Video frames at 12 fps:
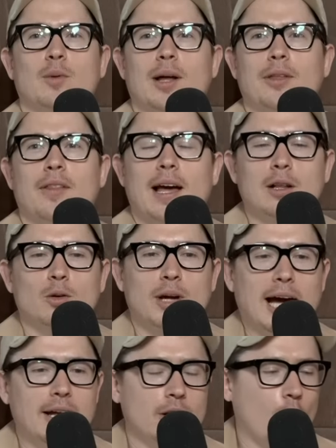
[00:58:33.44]
one that they look
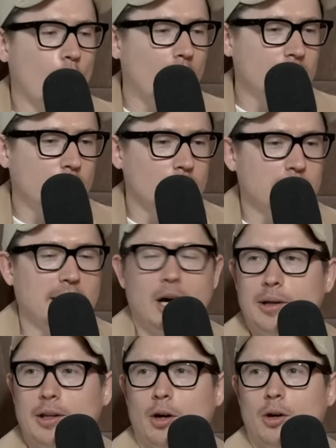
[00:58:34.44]
at. I've got them
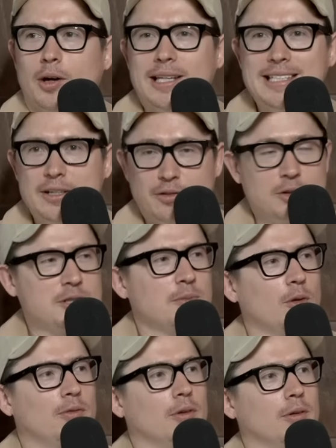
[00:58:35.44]
going though a different
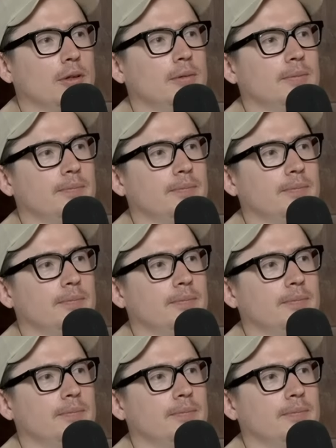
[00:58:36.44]
small forward.